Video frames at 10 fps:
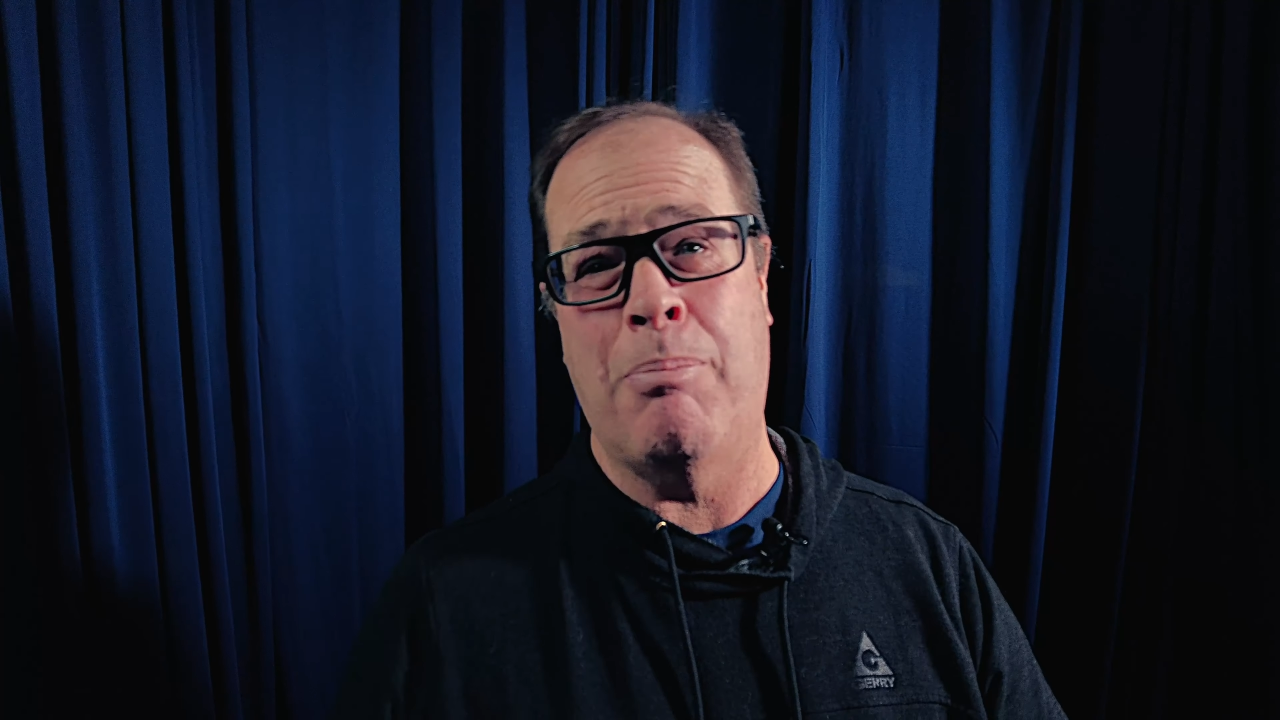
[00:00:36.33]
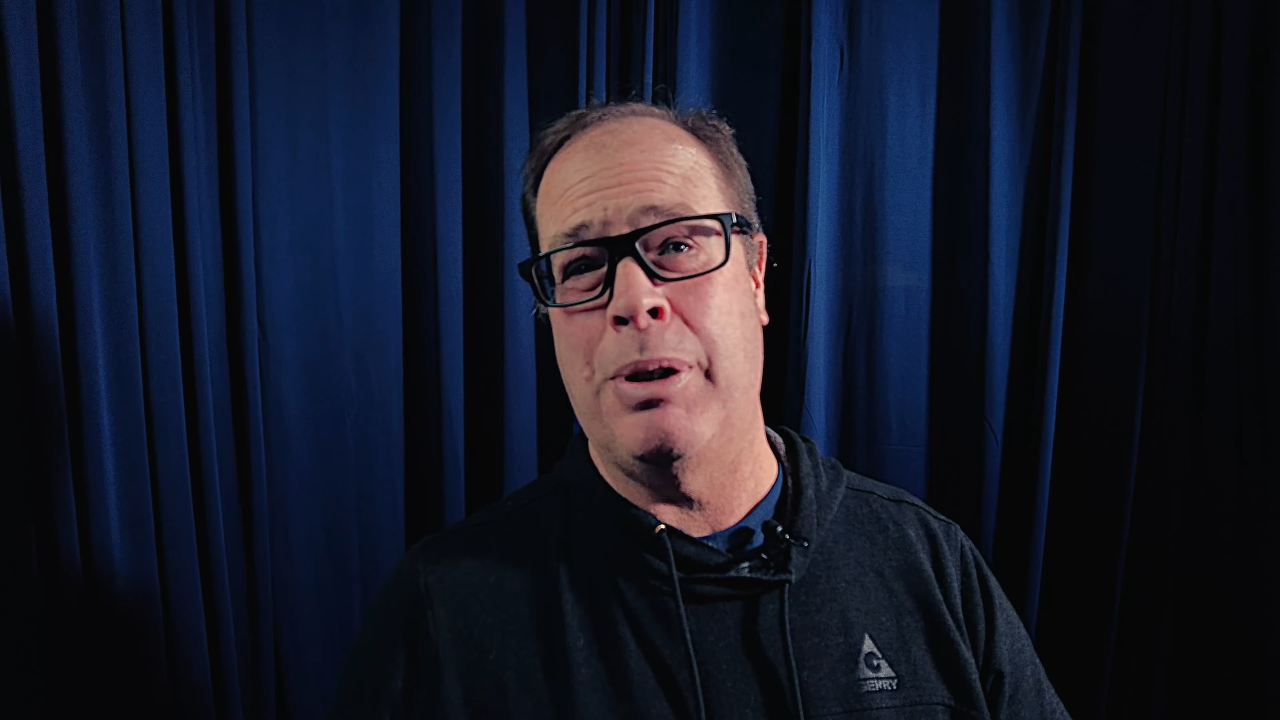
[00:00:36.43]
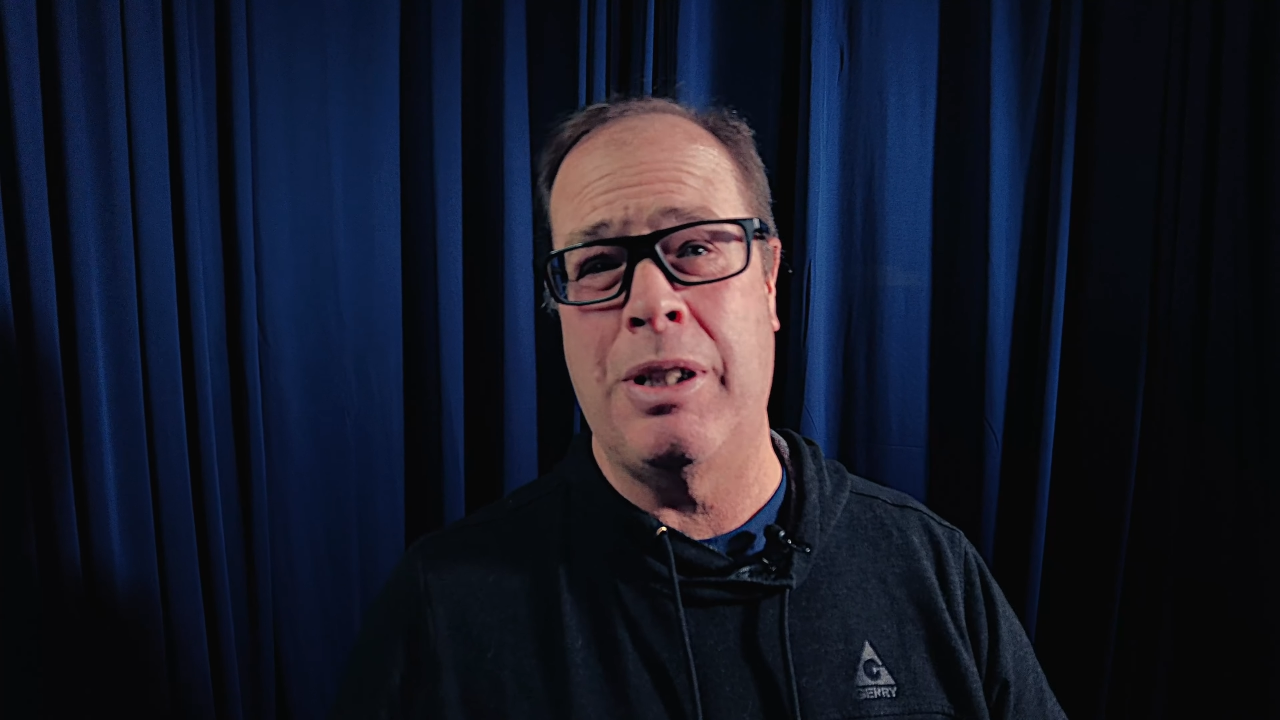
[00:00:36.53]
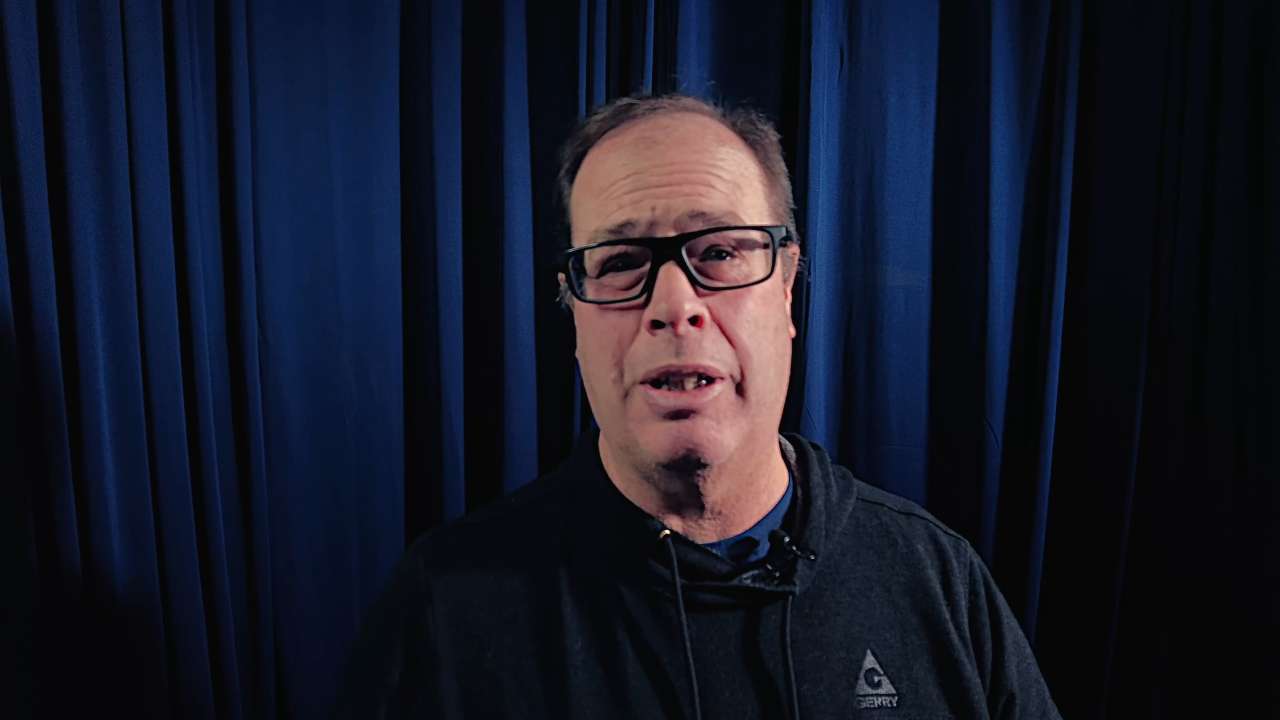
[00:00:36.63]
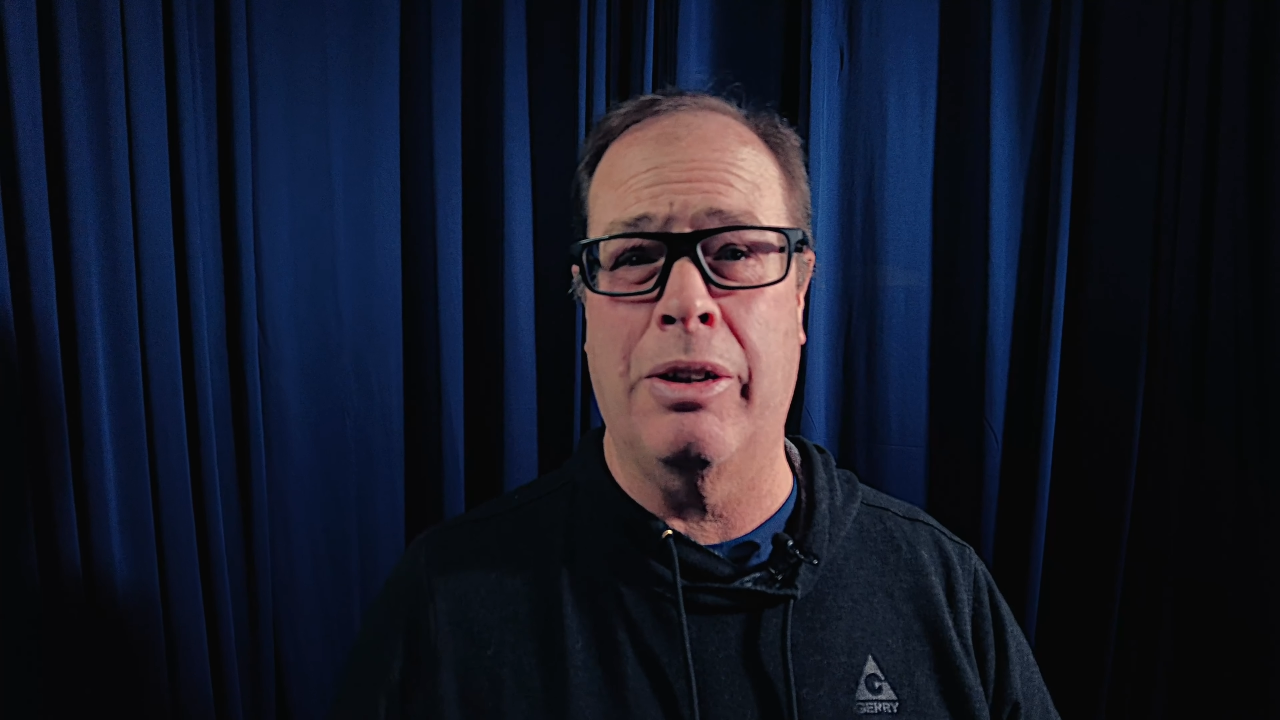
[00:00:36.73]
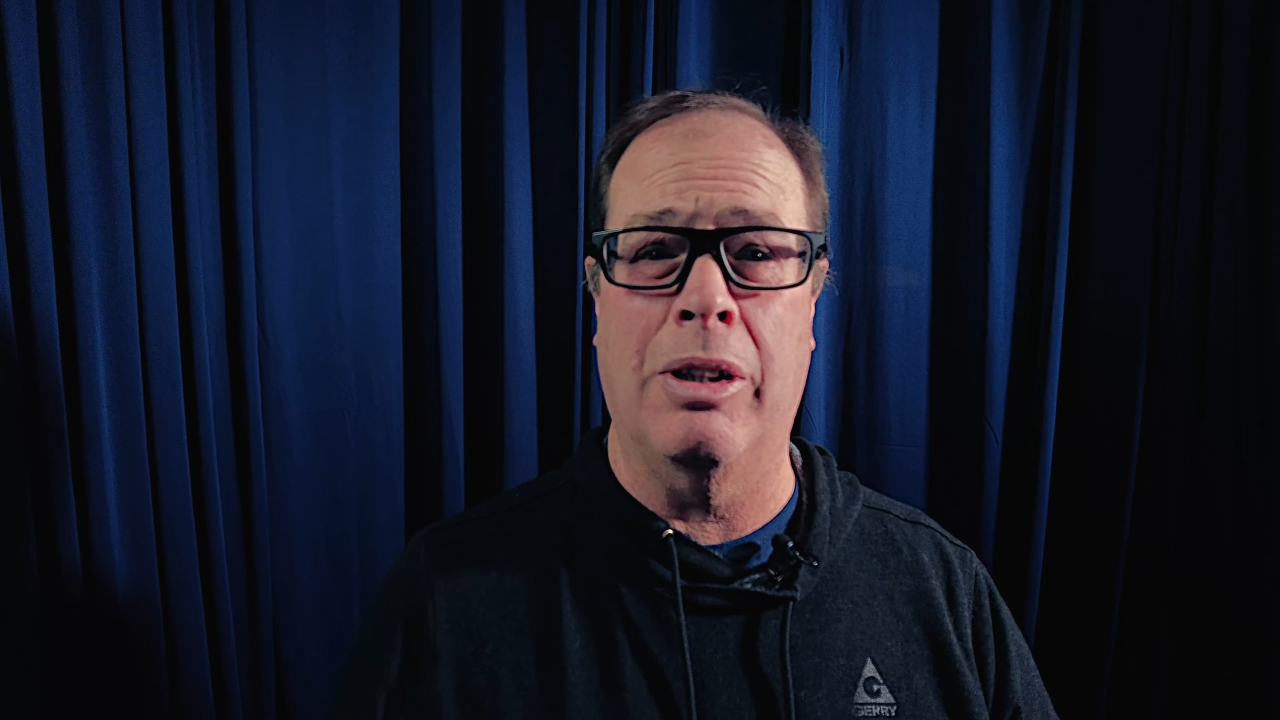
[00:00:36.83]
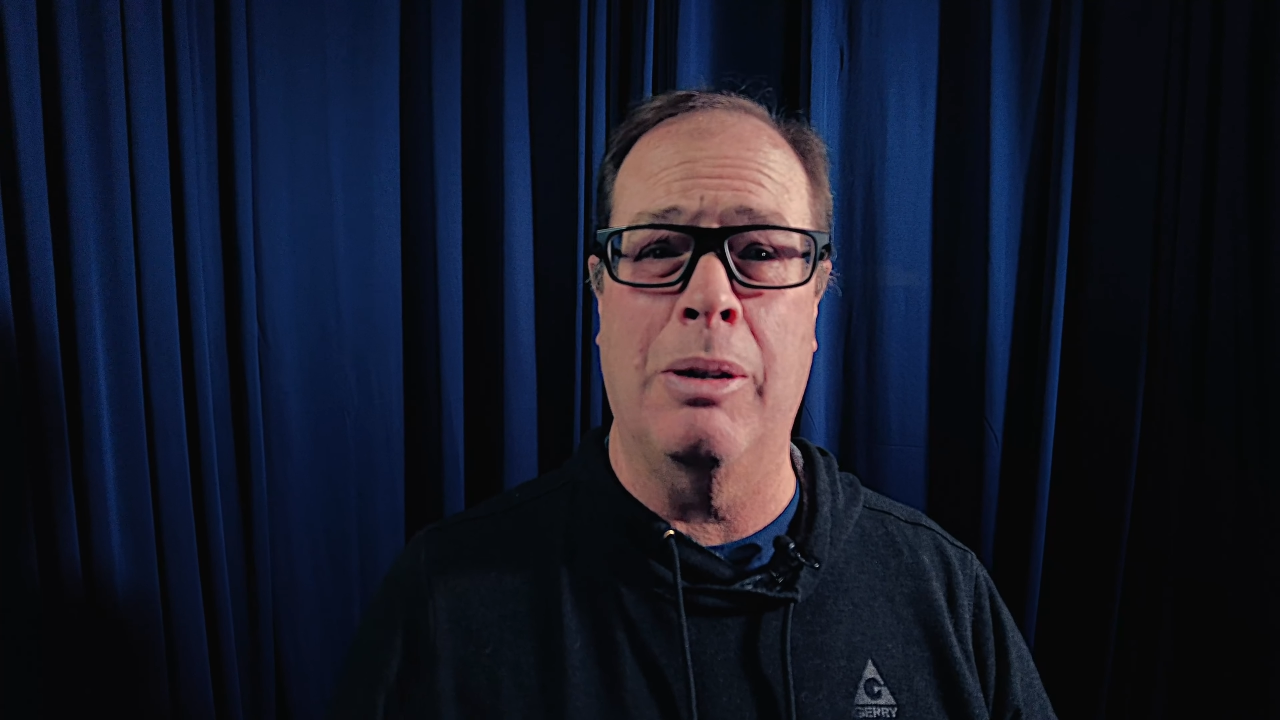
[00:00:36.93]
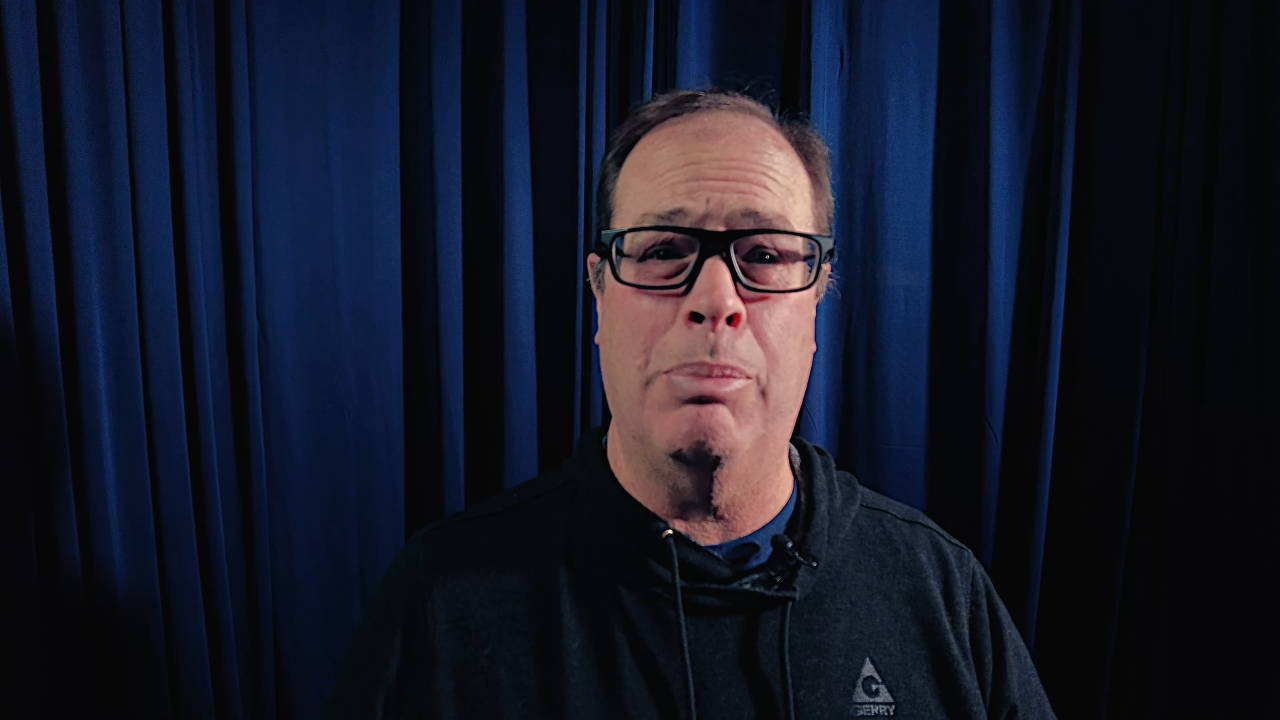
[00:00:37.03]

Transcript: particularly